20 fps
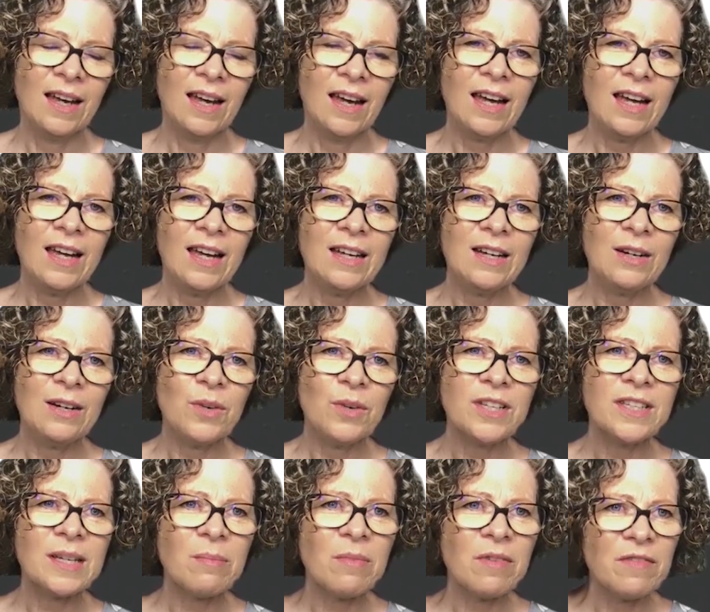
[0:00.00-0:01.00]
And while
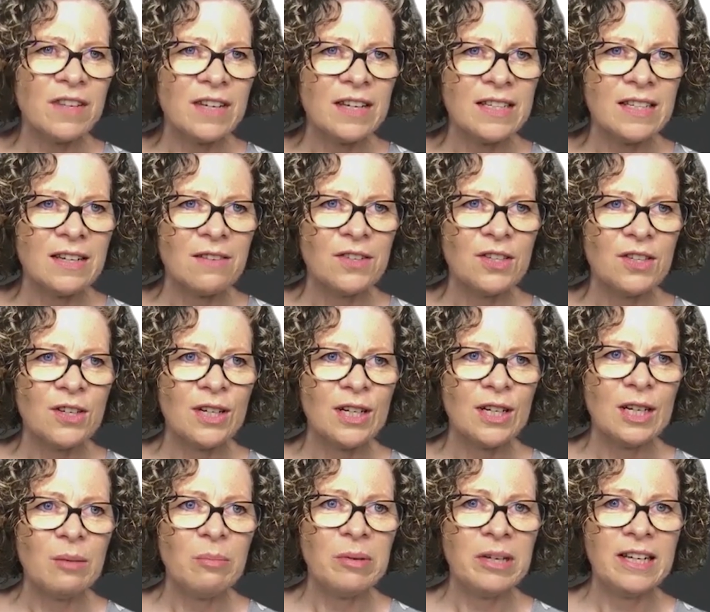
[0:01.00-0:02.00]
some of these have
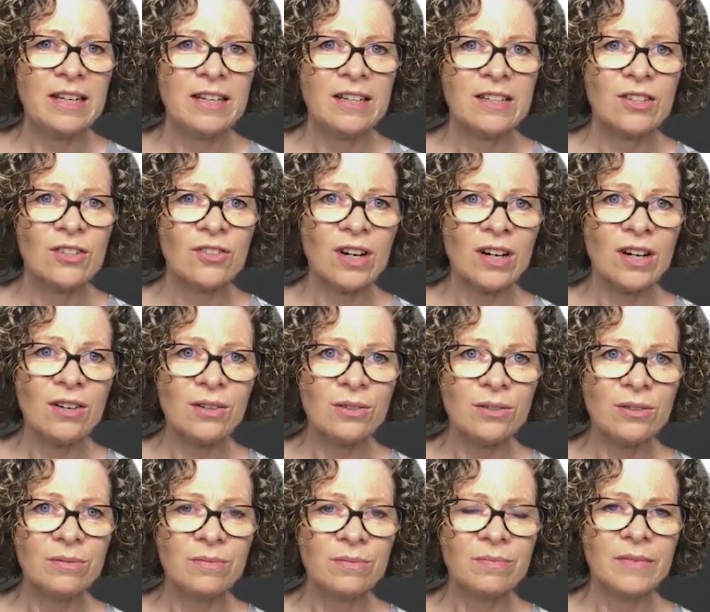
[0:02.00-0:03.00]
certainly been a
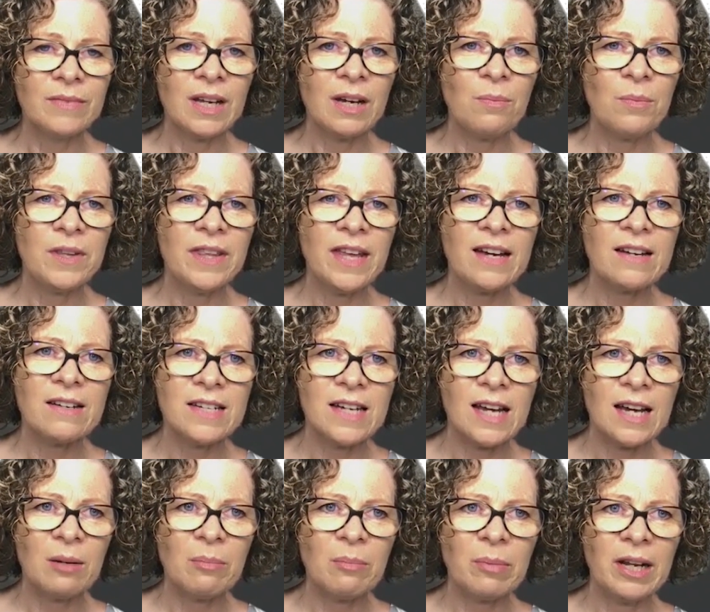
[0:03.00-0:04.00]
struggle, and without
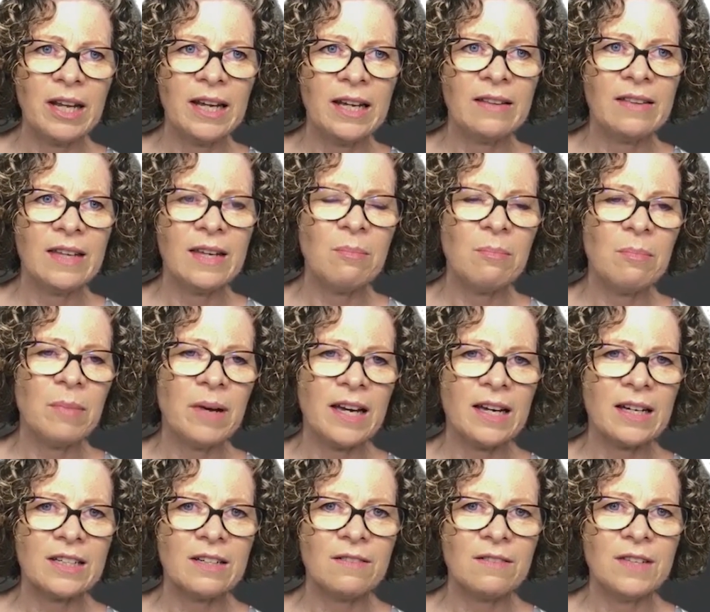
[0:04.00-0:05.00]
downplaying the
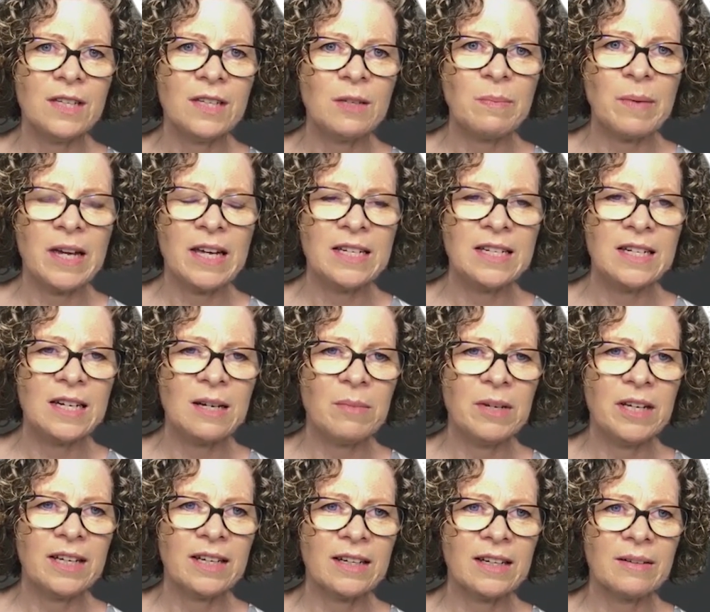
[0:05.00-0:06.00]
impact of this
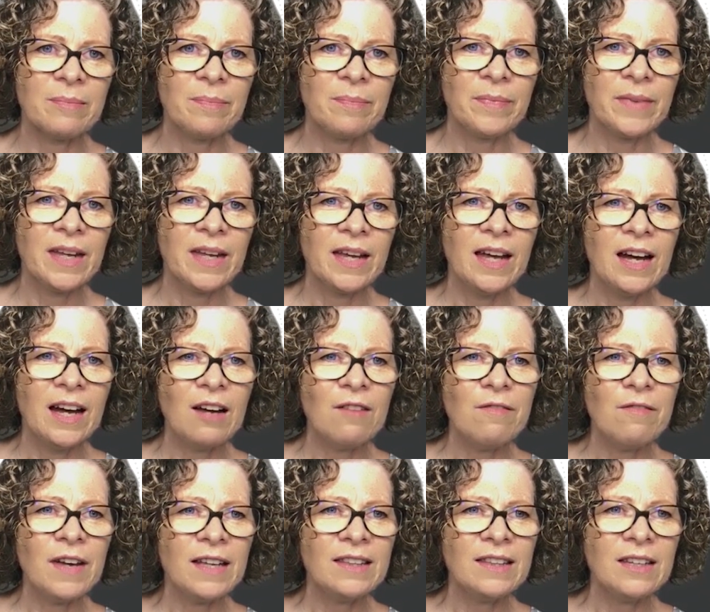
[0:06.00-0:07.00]
pandemic, I
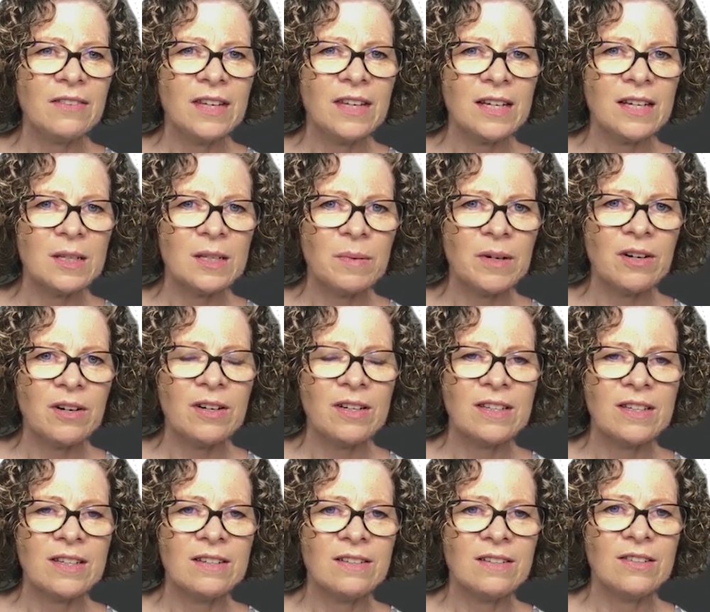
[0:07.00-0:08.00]
found that the
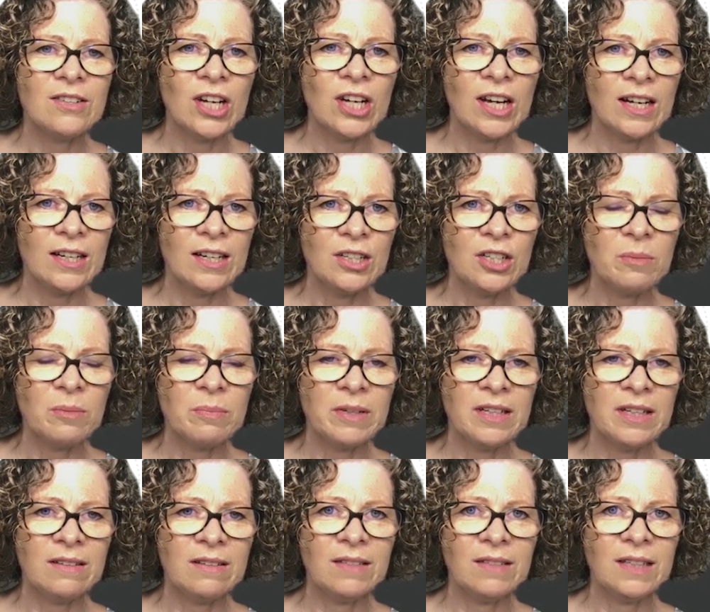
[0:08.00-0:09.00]
experience has challenged
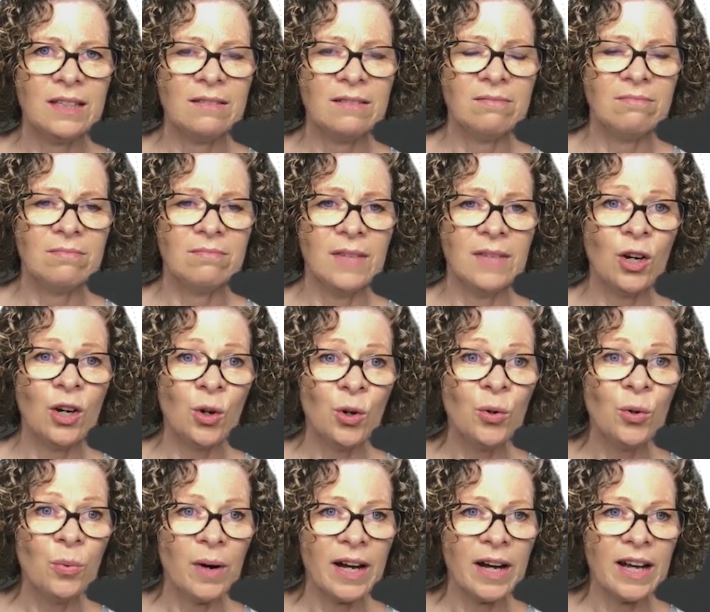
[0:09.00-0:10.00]
me in a
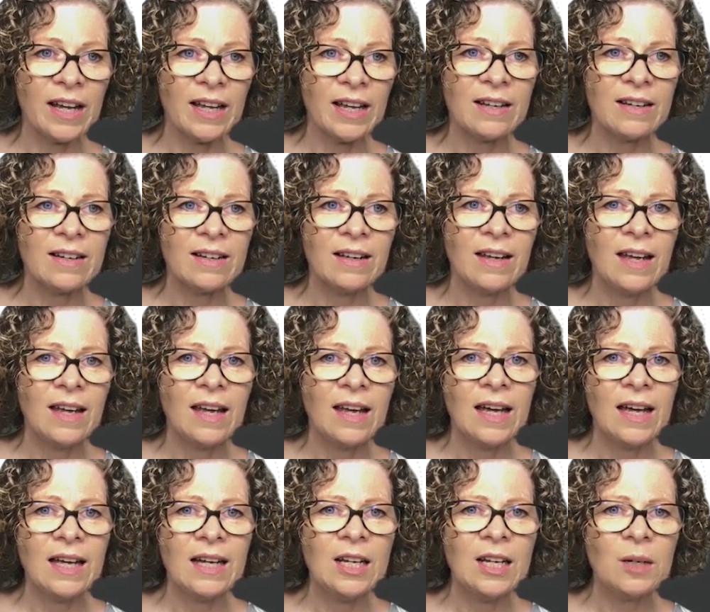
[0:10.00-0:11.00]
good way
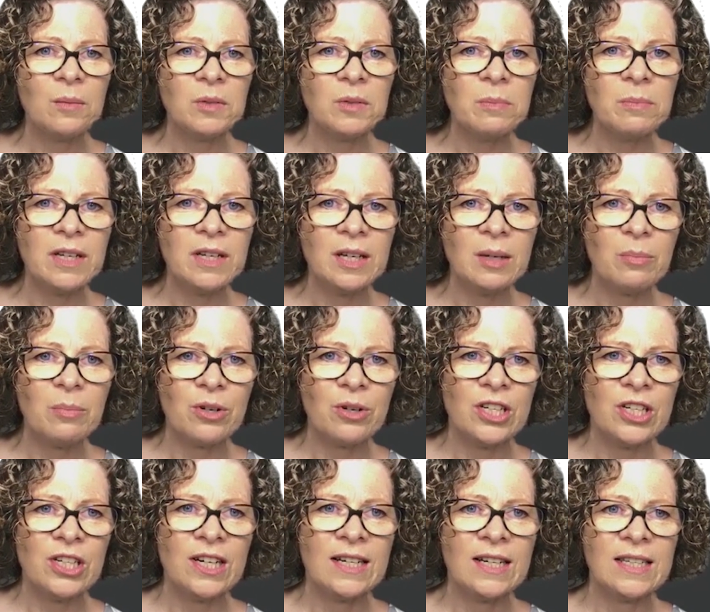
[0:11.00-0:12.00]
and helped me
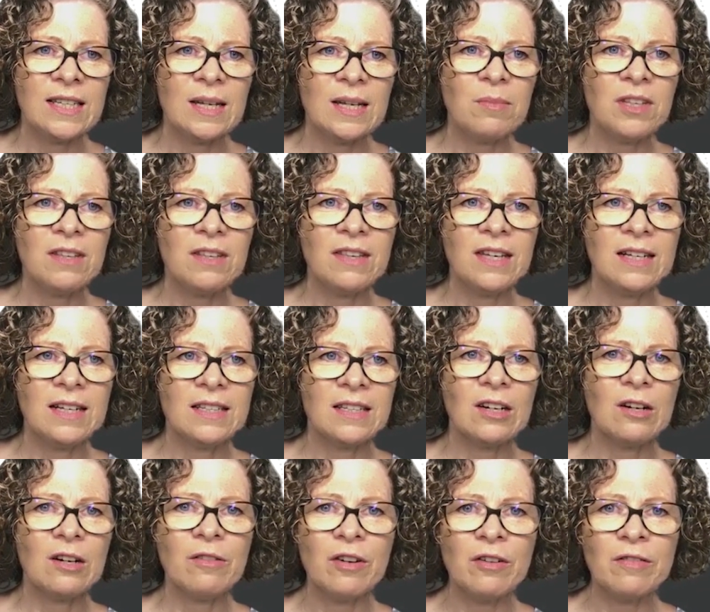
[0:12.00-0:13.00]
appreciate some of the things that
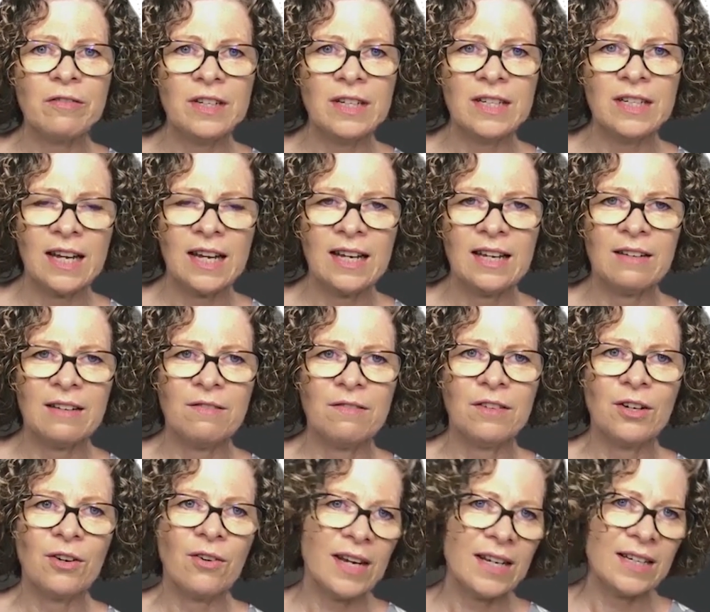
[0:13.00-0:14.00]
I've often taken
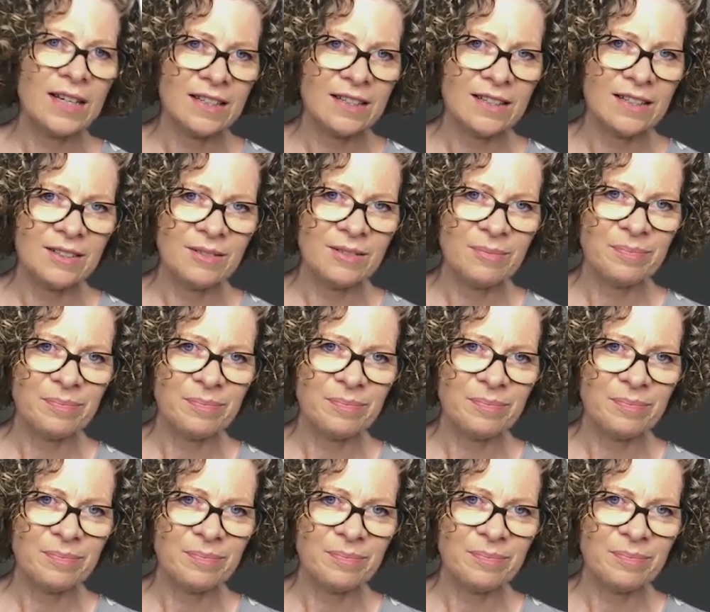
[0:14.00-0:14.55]
for granted.